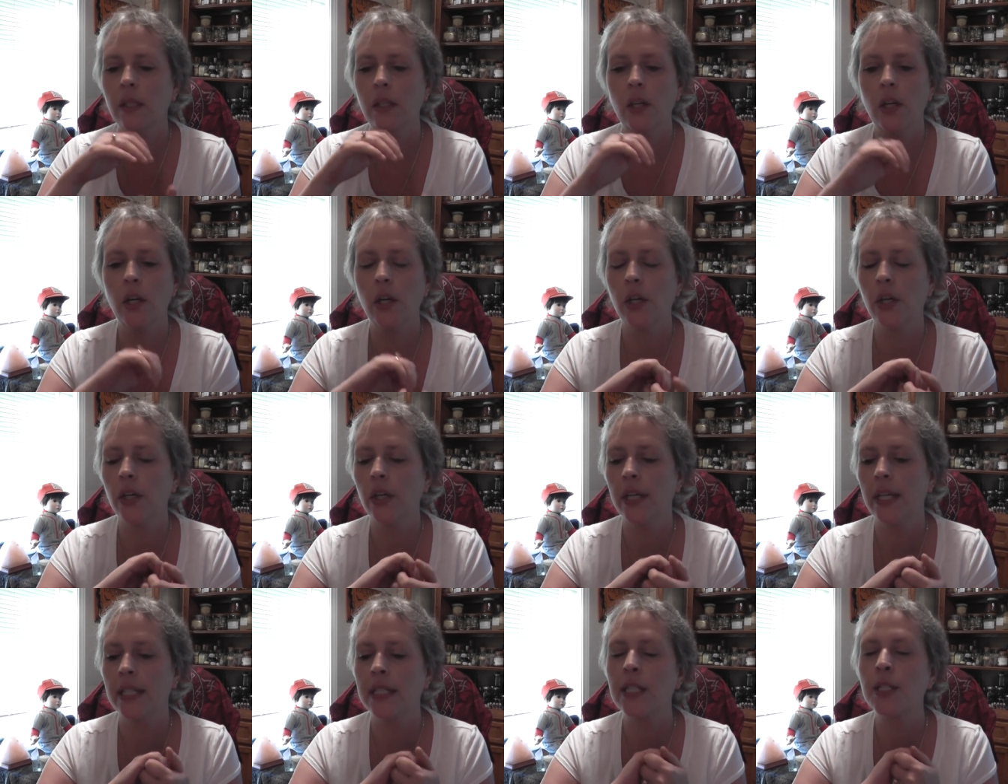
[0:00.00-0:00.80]

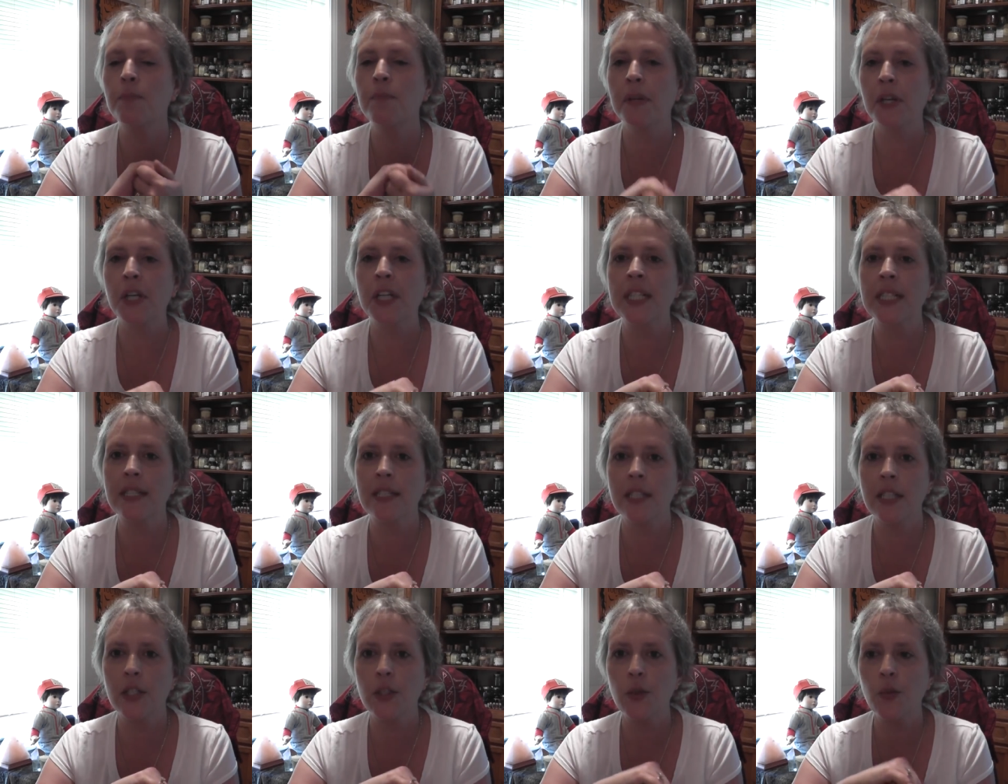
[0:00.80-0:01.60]
her
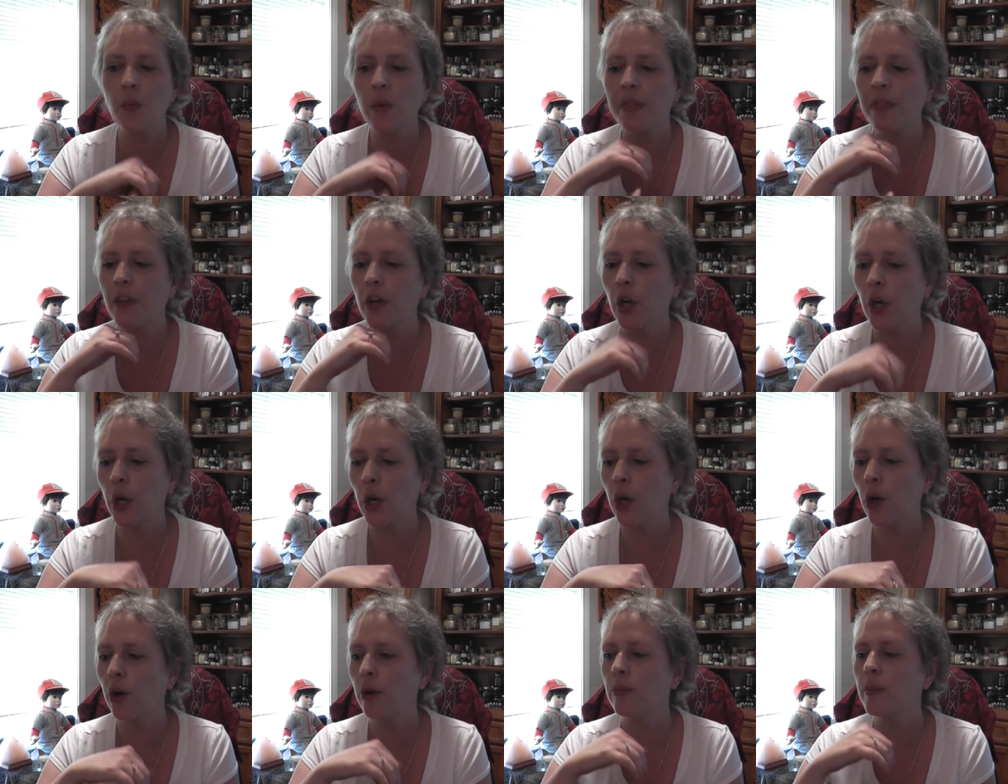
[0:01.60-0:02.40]
experiences with the
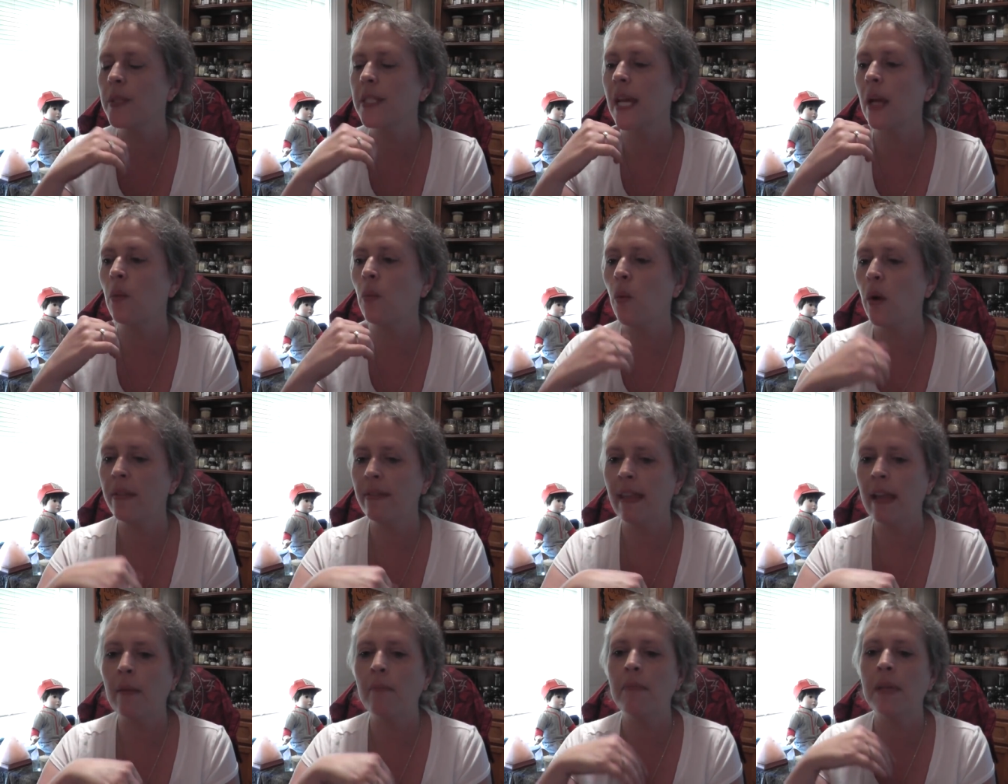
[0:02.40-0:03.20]
herbs and what
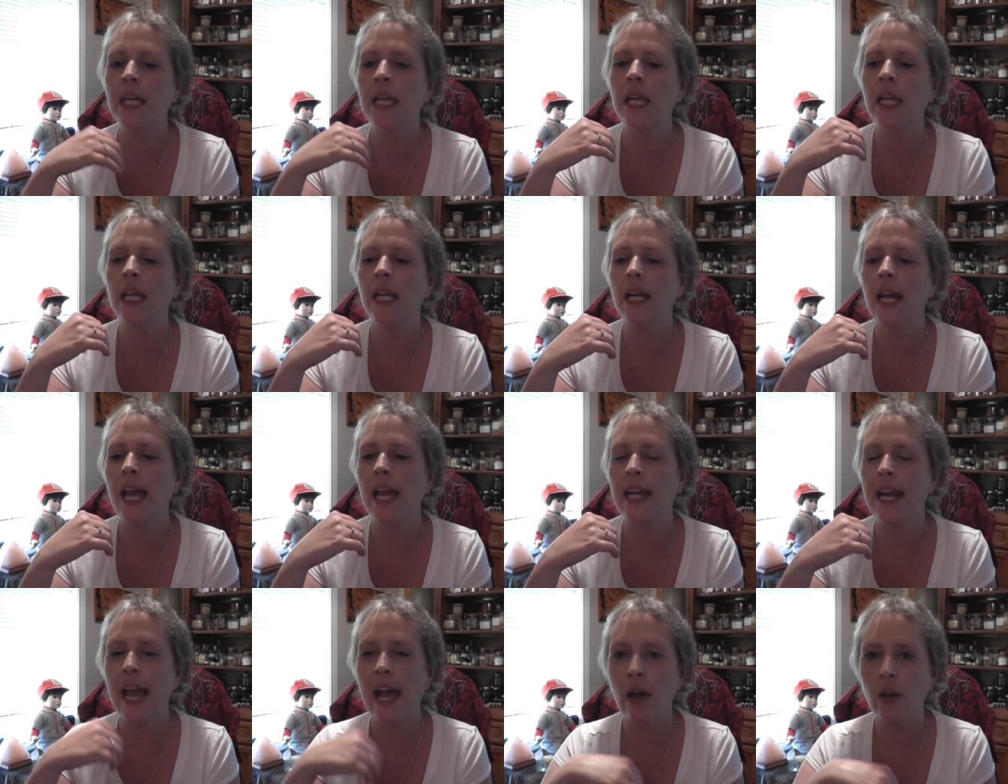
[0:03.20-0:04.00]
they mean
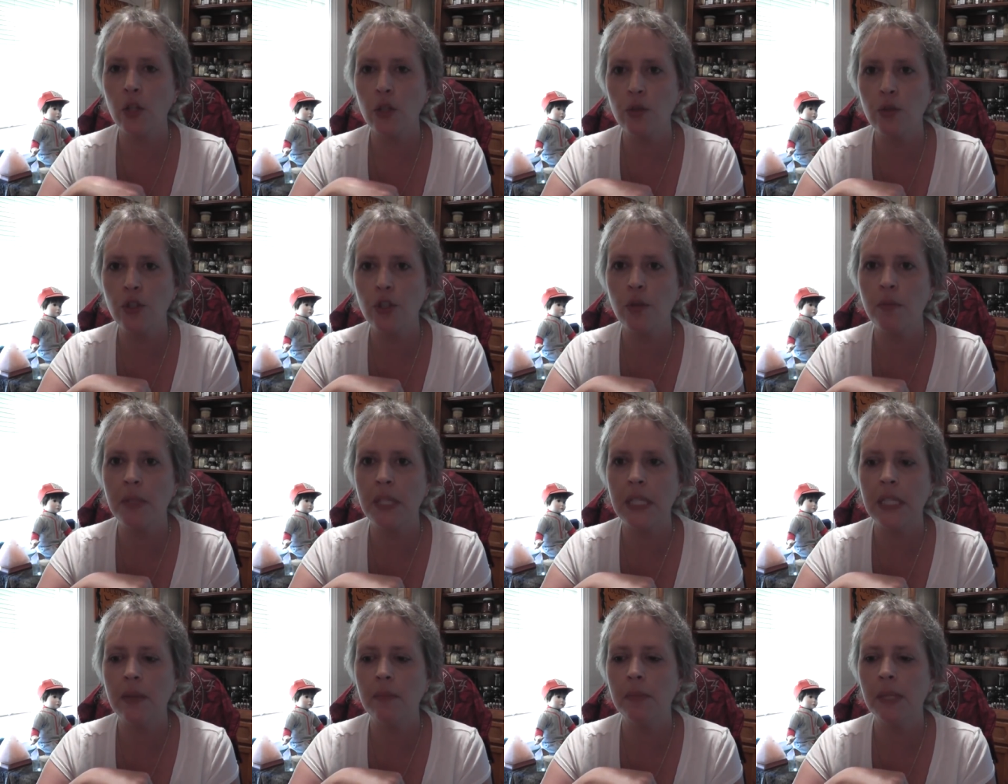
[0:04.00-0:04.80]
and how you should
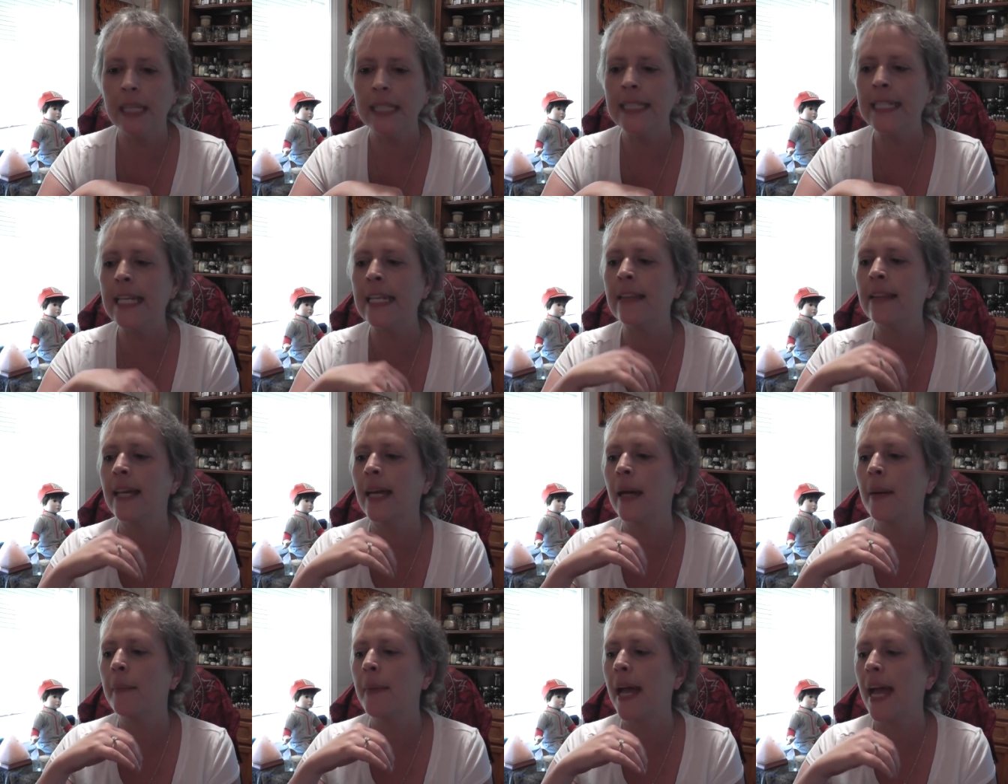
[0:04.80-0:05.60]
be blending
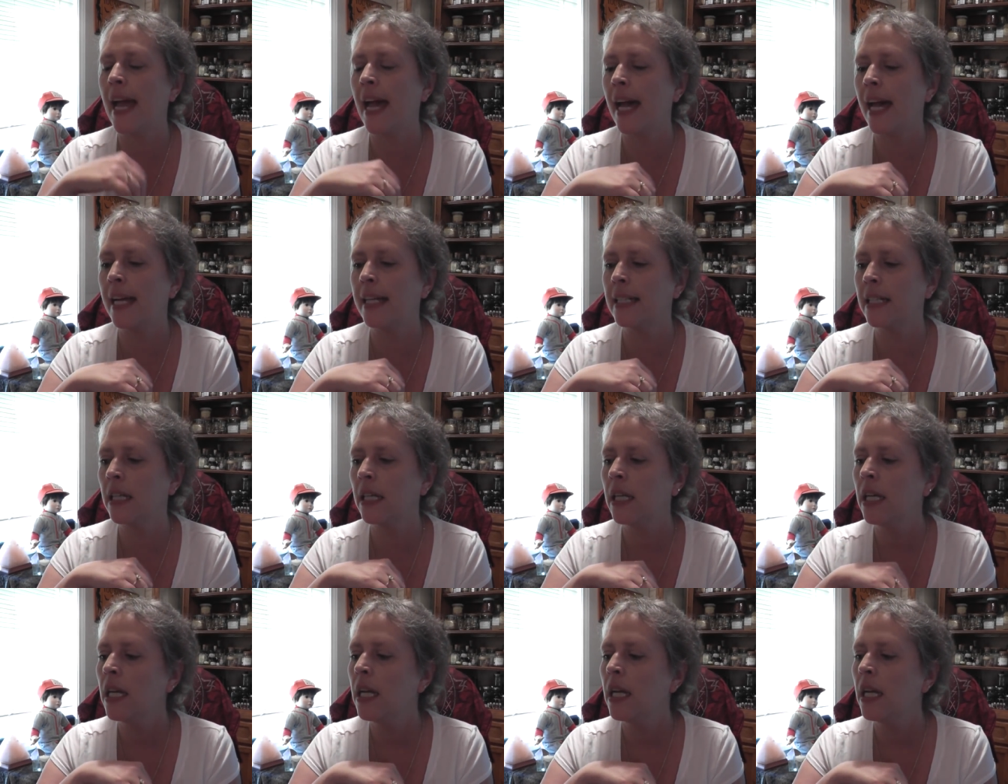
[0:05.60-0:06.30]
them and